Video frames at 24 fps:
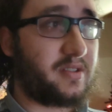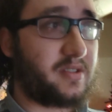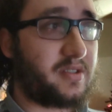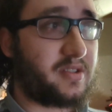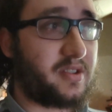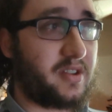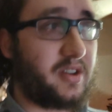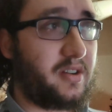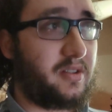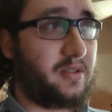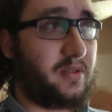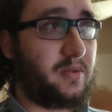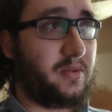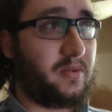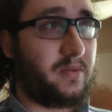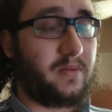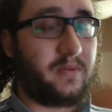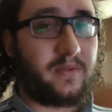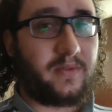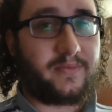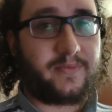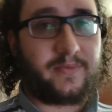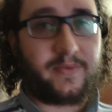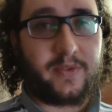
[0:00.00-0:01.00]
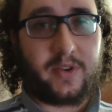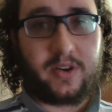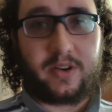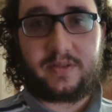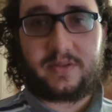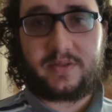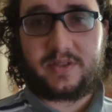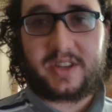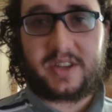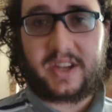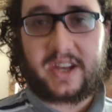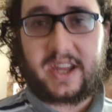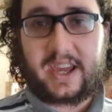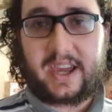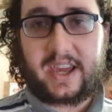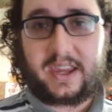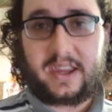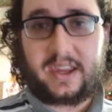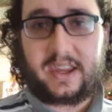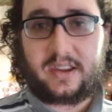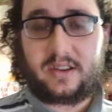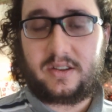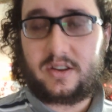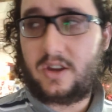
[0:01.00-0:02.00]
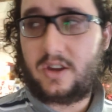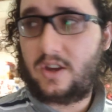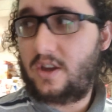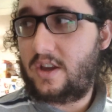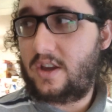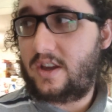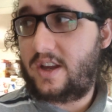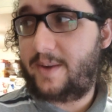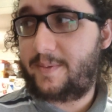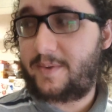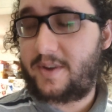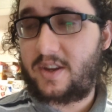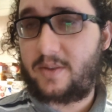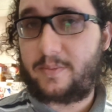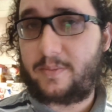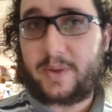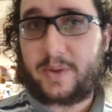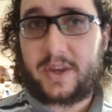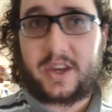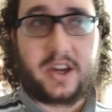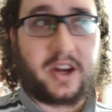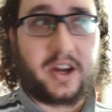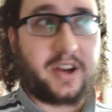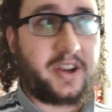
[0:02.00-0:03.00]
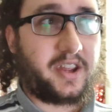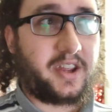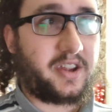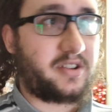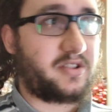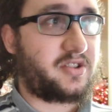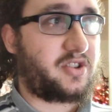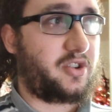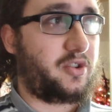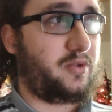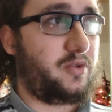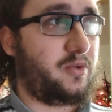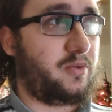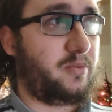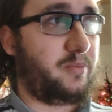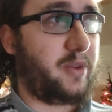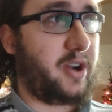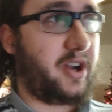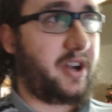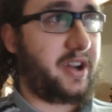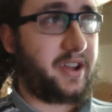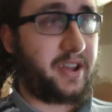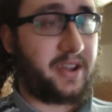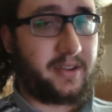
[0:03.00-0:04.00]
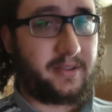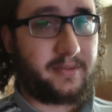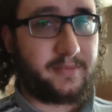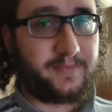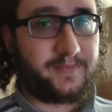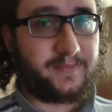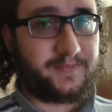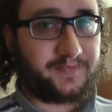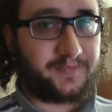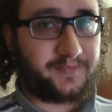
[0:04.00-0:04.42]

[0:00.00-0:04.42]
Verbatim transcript: So for today, I'm going to be cutting to my